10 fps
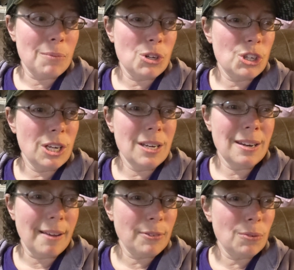but she
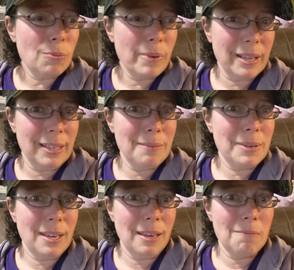never really
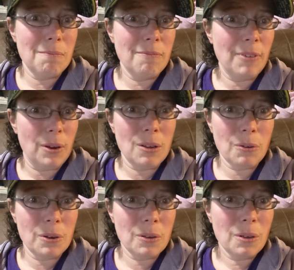became very
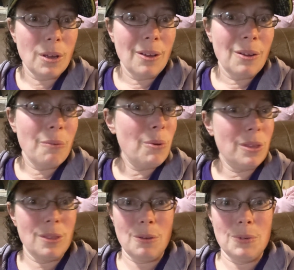good
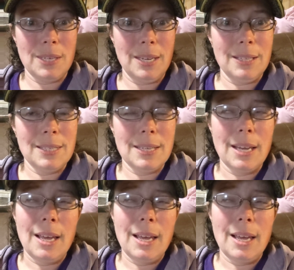with those kids.